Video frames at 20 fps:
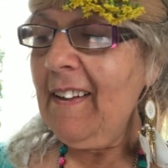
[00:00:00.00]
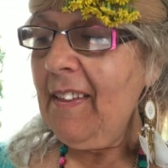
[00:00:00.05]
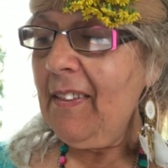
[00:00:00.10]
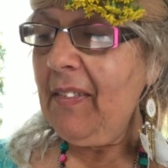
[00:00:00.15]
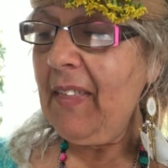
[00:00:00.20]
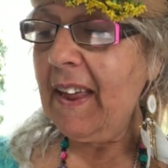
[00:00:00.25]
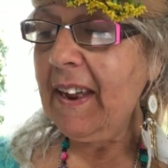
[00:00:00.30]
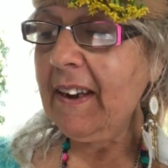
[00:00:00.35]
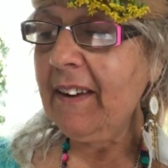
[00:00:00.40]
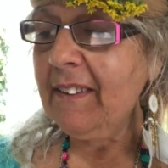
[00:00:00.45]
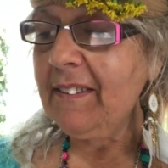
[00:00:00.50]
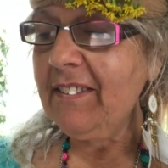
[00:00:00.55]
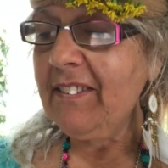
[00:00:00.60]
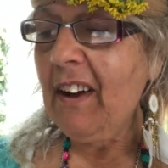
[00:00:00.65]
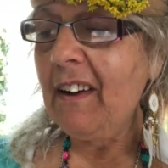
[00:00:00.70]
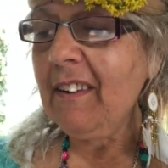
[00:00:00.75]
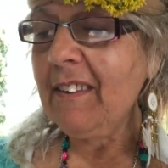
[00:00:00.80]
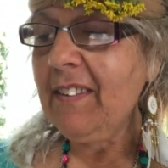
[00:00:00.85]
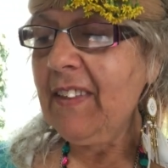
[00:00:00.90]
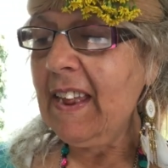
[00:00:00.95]
They
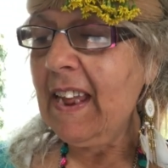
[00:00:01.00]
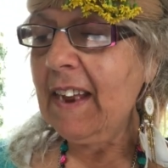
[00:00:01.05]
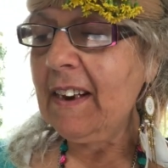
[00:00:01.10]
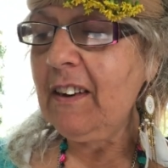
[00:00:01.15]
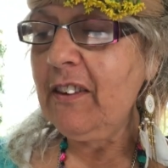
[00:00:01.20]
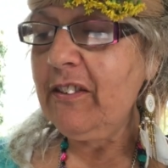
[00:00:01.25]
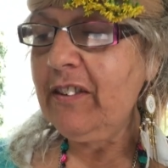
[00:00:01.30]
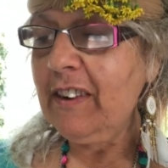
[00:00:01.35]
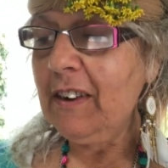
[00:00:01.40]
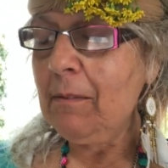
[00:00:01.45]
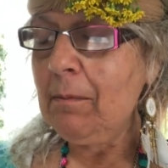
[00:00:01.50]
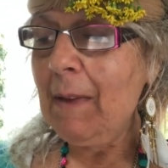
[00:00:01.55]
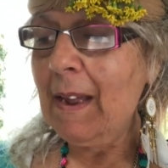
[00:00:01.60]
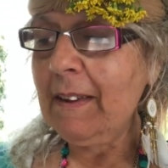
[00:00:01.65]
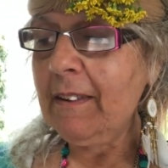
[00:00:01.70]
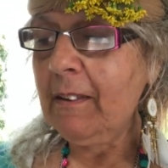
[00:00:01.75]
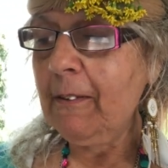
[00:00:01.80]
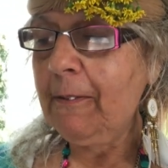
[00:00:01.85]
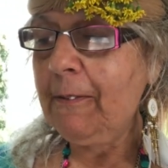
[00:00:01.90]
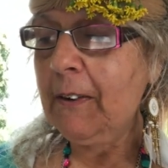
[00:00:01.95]
conduct the energy of
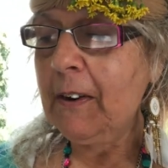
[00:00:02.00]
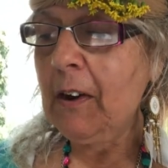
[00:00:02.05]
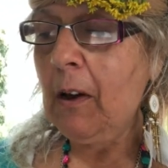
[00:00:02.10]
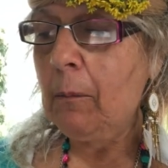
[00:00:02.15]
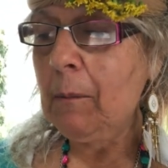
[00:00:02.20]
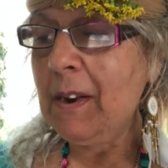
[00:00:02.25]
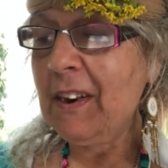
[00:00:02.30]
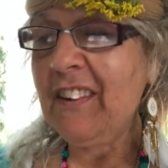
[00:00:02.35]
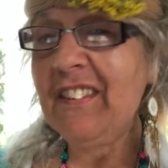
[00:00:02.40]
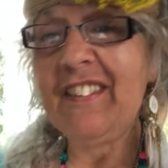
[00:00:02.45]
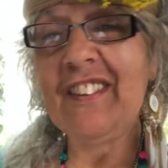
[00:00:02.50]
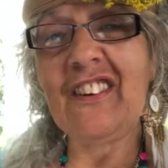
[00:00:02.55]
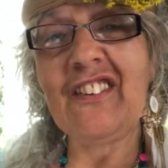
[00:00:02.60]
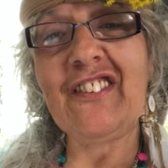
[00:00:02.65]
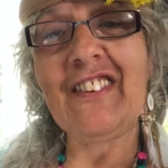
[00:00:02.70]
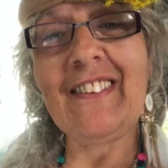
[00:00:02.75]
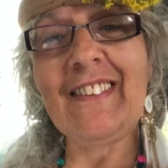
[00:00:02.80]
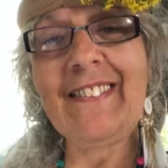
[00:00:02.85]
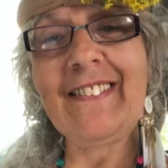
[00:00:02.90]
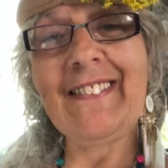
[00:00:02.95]
mental phenomena
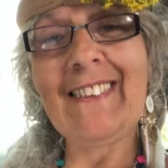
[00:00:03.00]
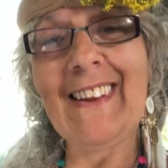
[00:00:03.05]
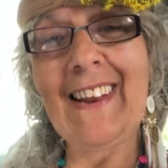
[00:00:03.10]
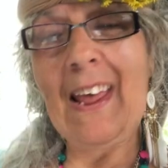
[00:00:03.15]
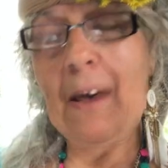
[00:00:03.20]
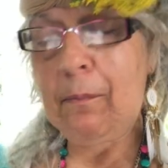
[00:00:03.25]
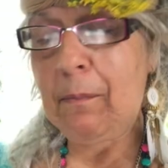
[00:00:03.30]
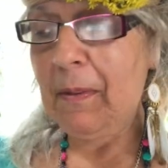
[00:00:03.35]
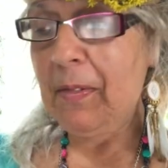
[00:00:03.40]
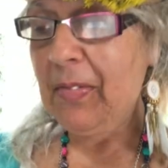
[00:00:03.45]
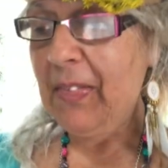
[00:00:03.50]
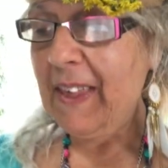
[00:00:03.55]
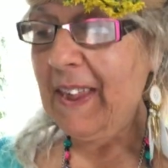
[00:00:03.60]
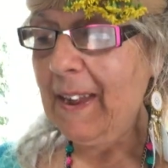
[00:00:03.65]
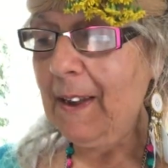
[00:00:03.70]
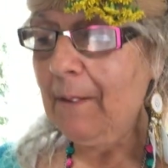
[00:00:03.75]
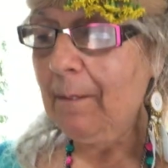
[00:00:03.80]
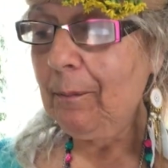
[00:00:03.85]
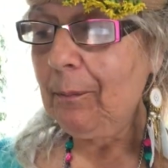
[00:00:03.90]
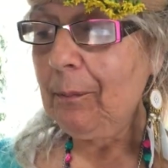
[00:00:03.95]
such as telepathy.